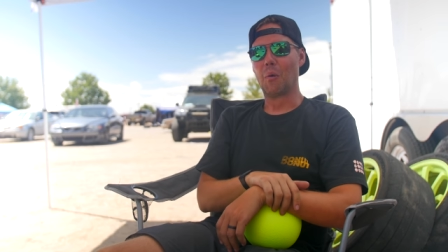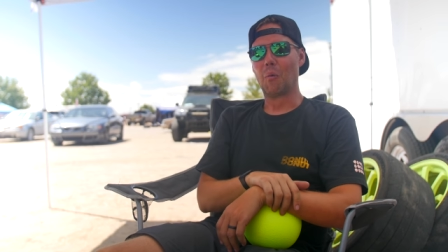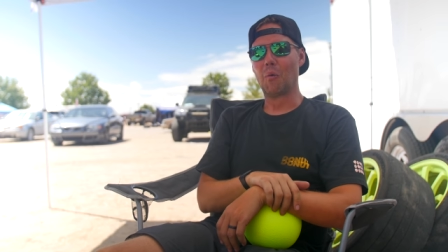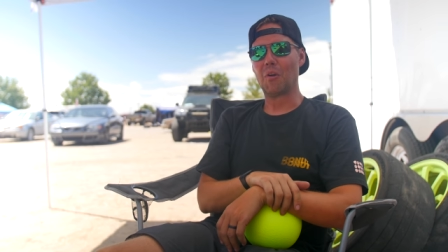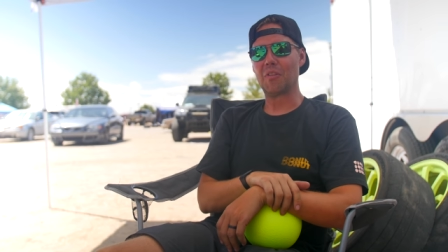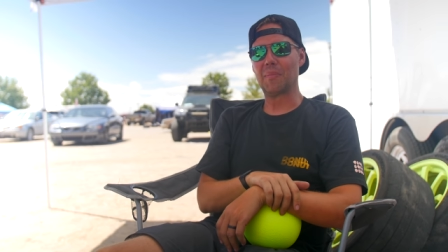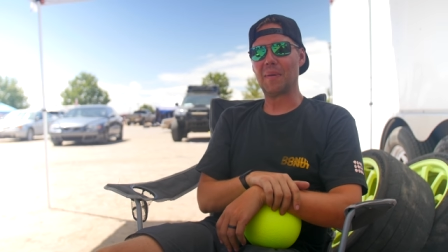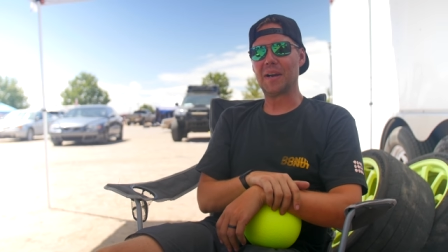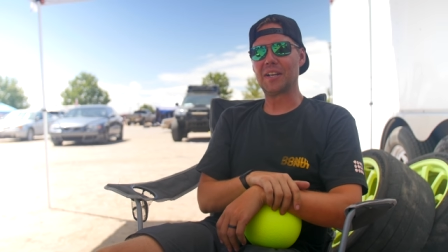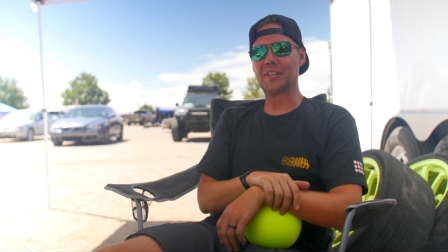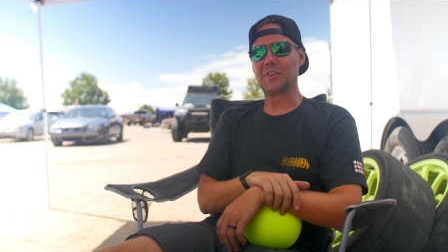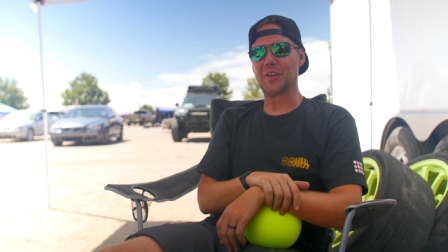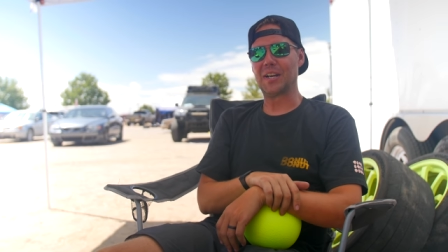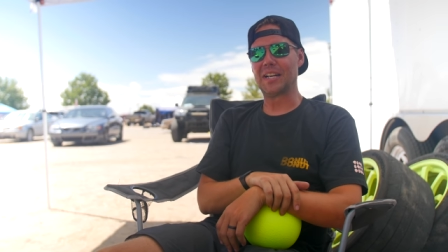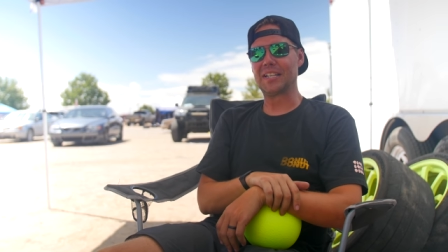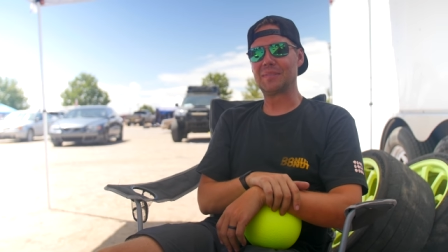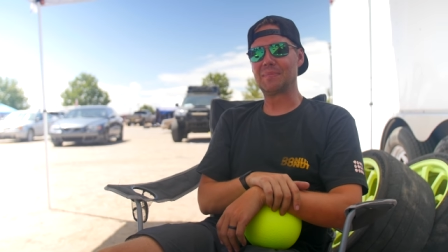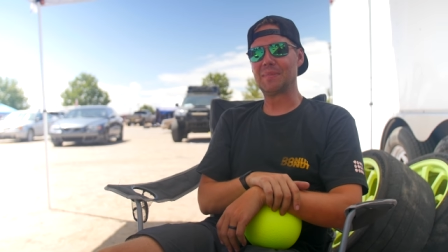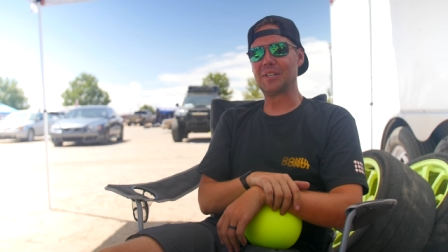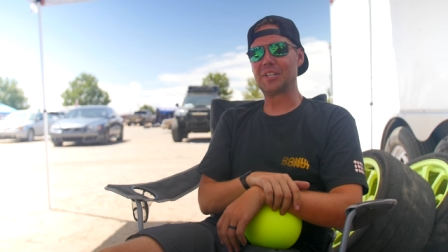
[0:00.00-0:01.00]
with my
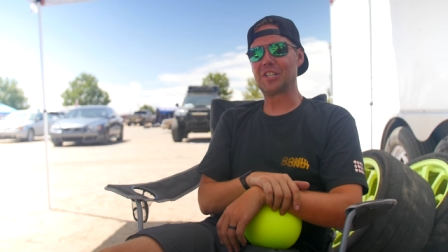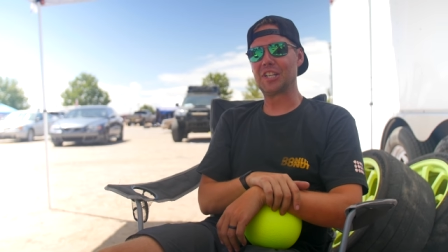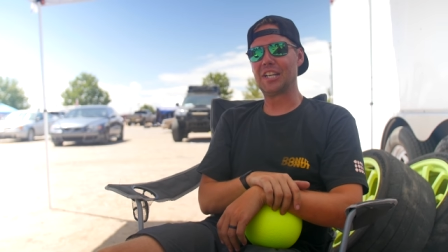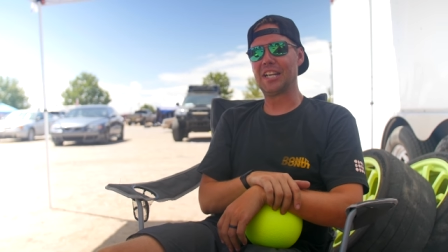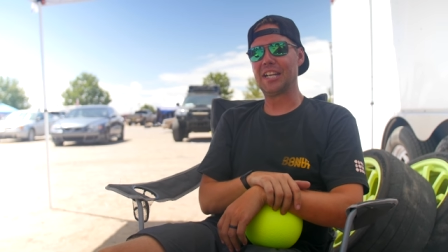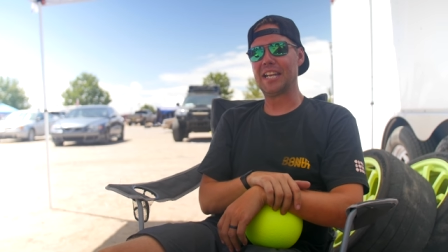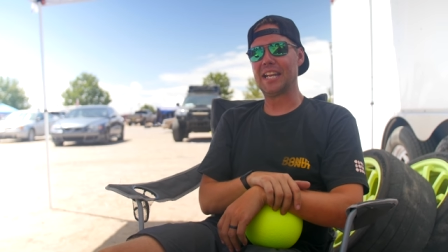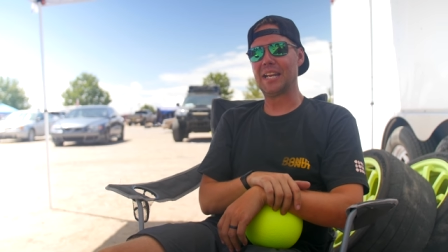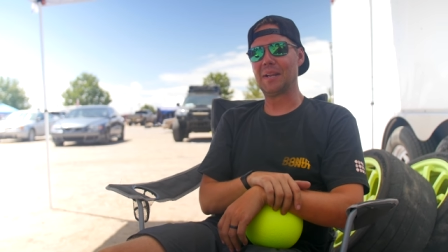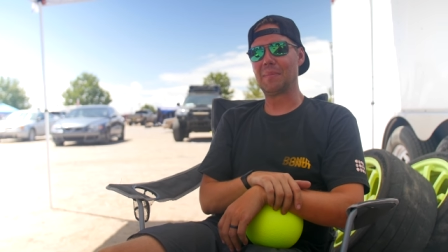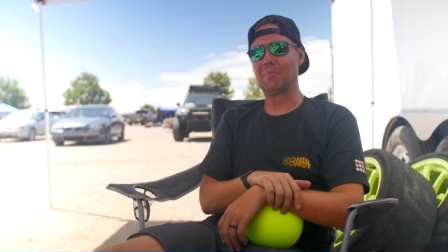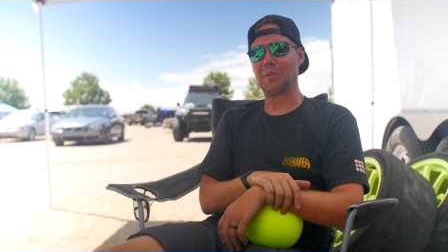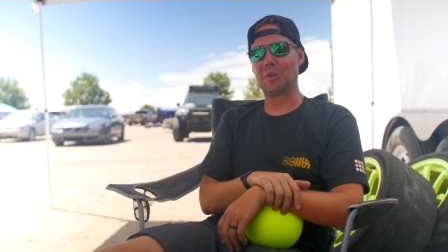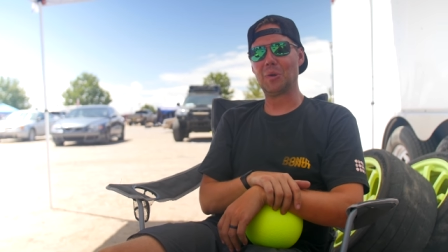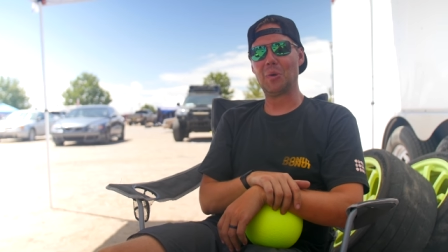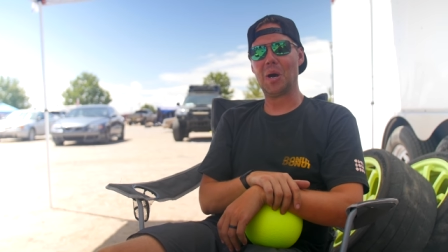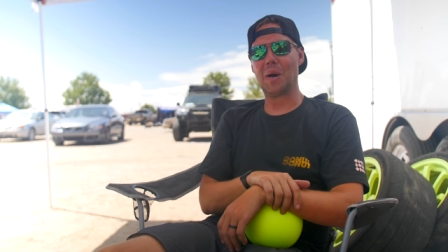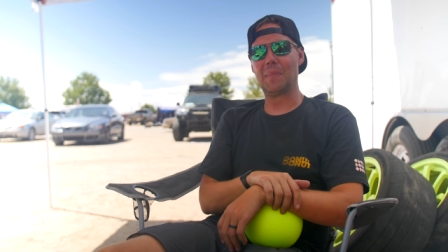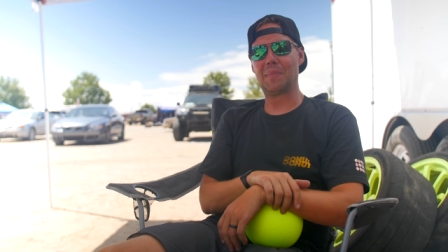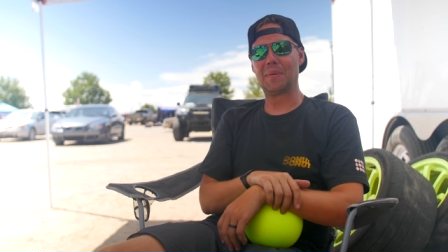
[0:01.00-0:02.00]
transmission and it
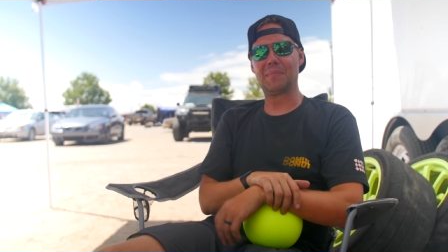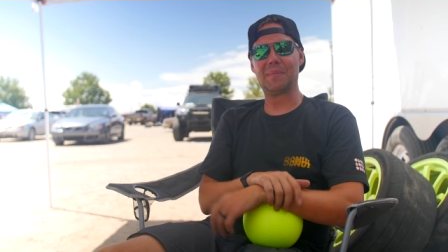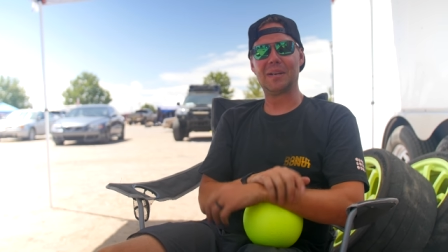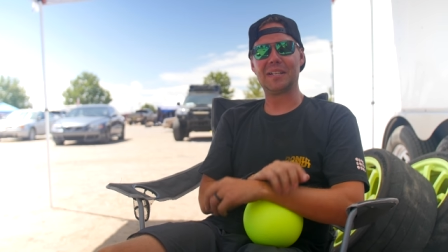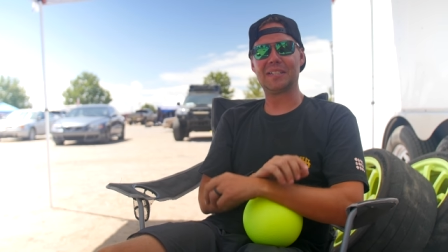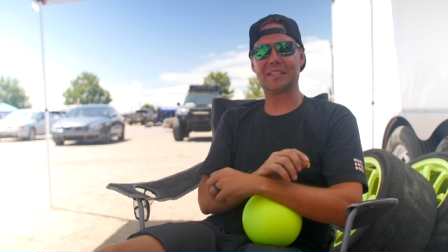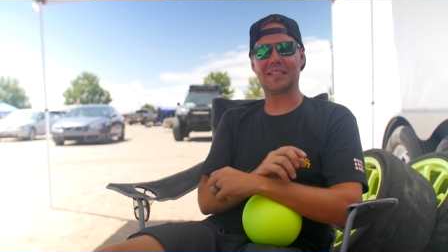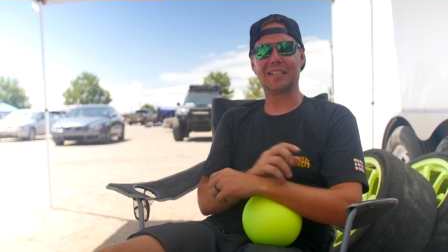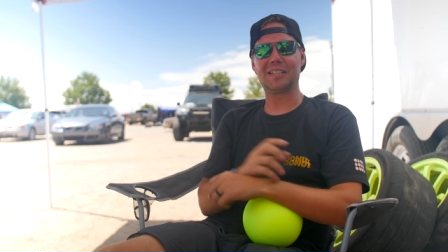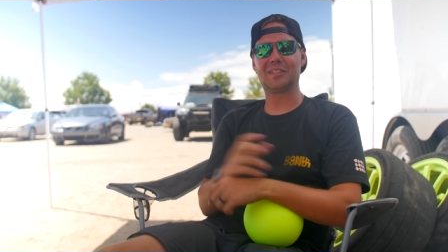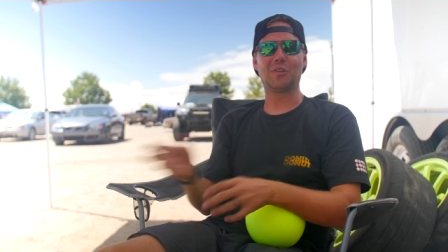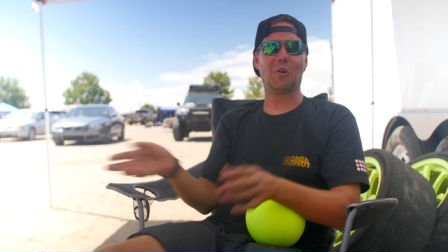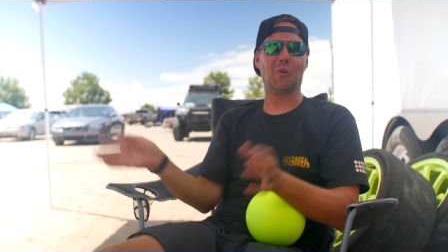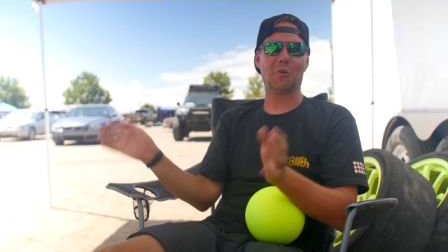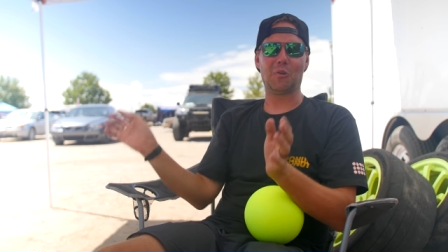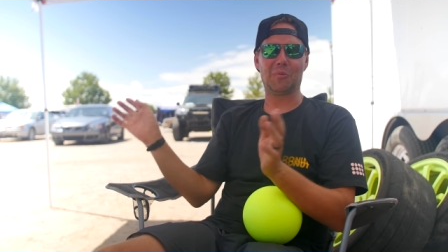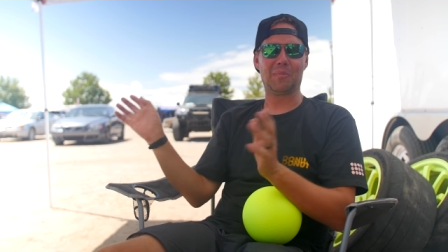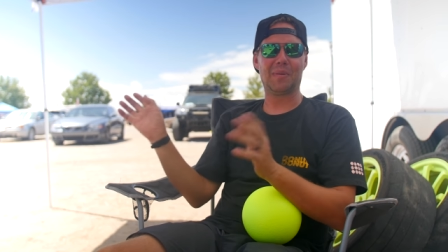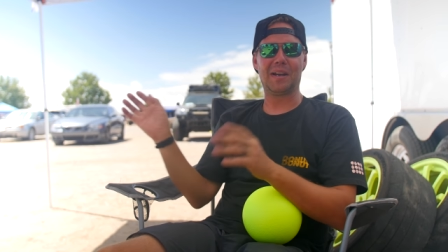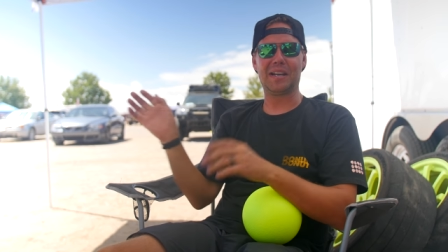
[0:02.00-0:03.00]
blew up and basically
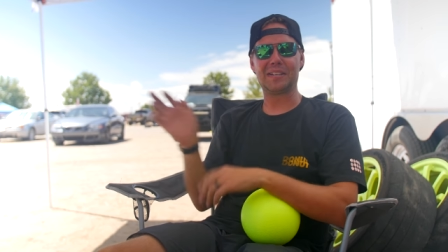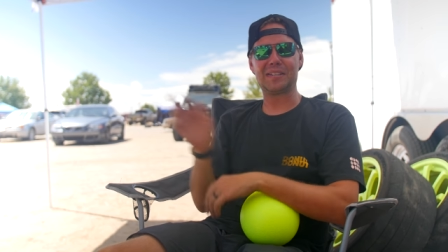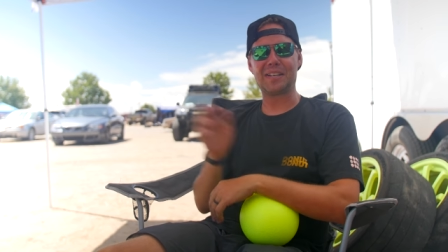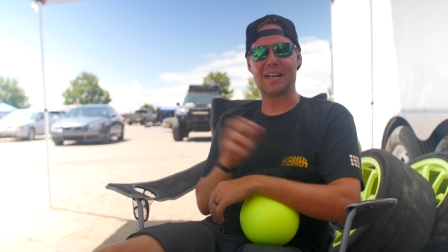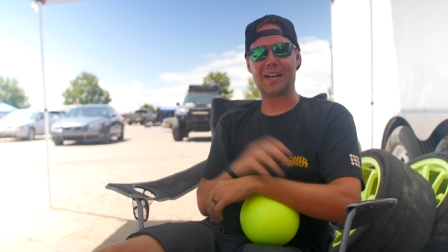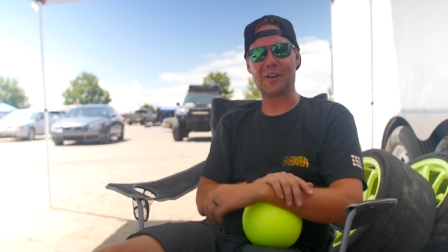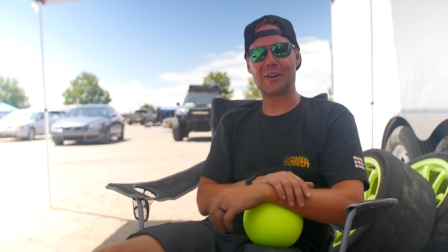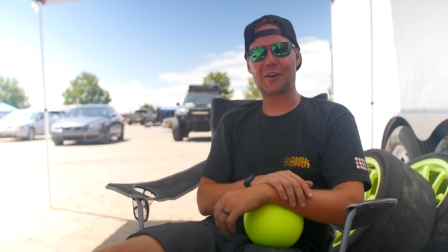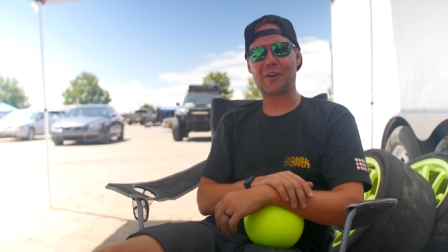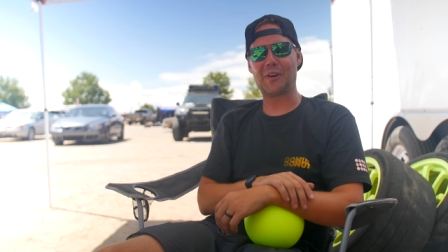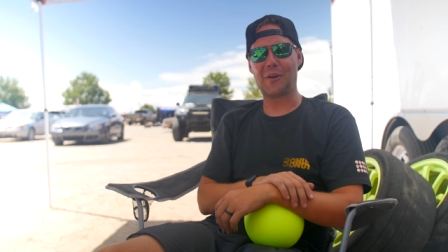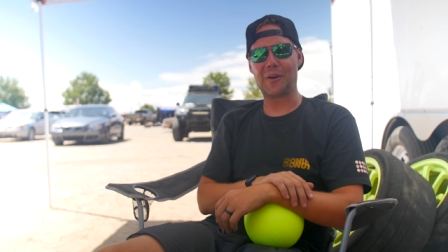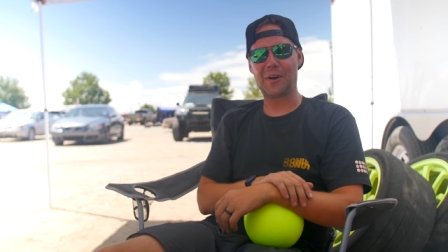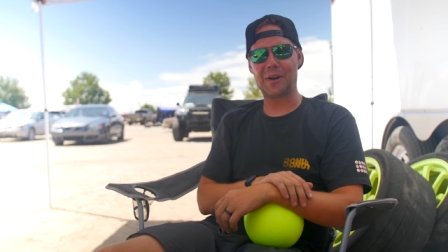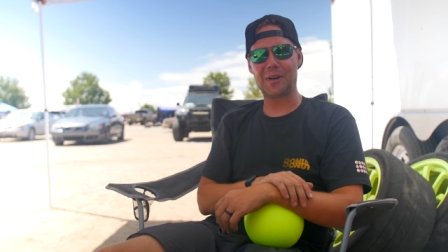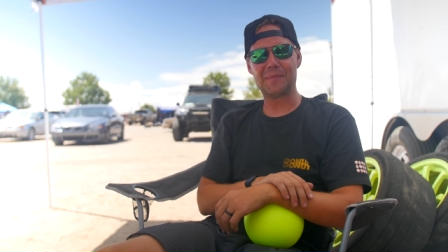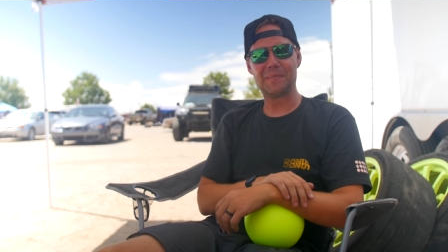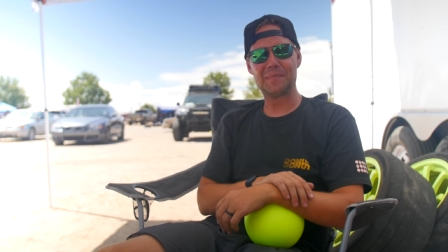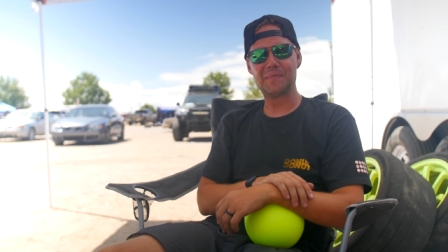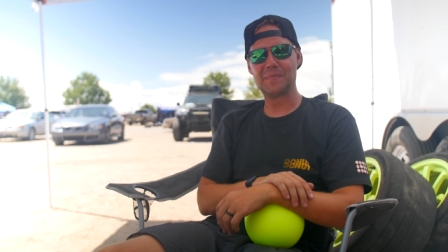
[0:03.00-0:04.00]
totaled my entire car.